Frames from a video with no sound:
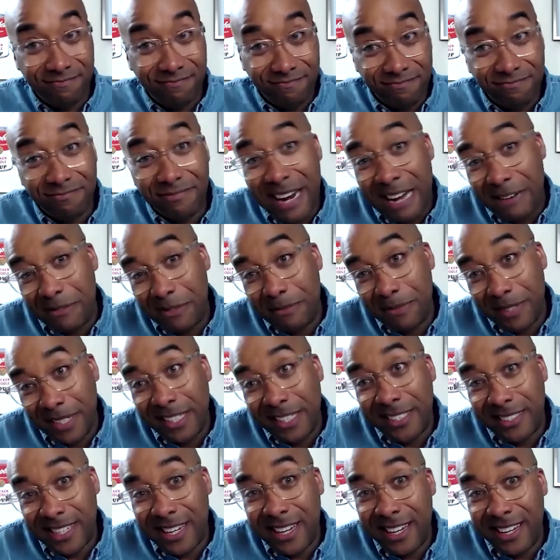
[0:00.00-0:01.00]
Probably
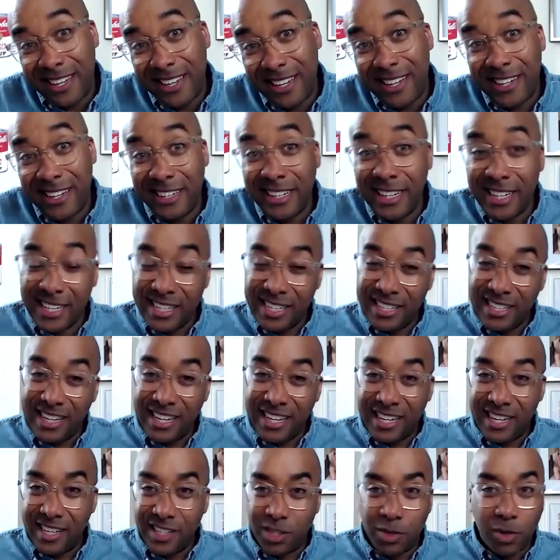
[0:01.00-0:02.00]
say, yeah.
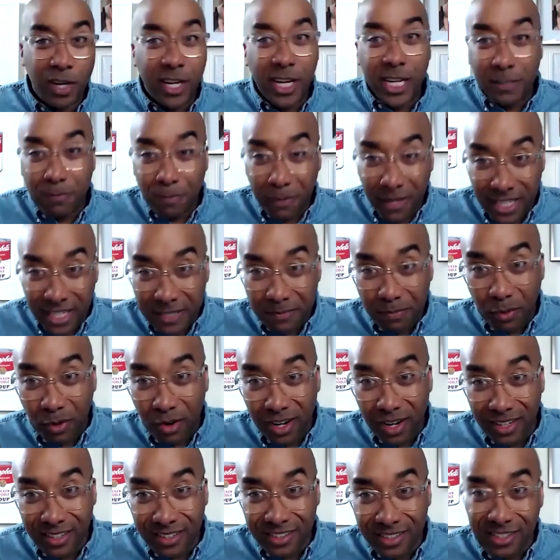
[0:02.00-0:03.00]
Do her kids play a
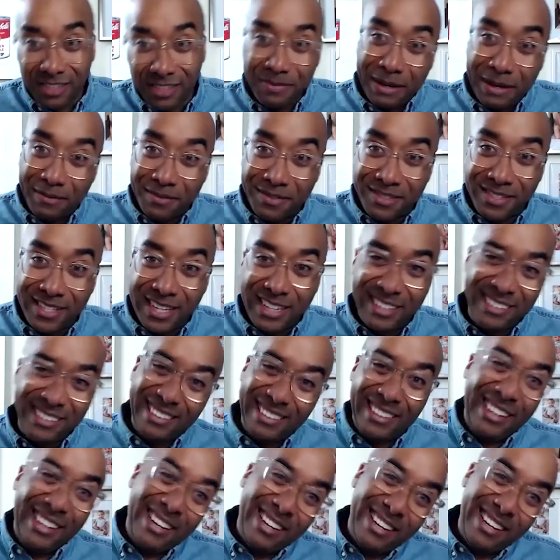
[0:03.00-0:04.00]
sport? You probably say,
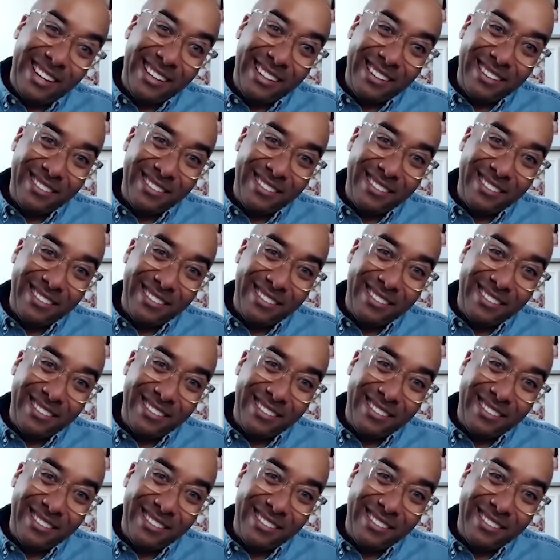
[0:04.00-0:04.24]
yeah.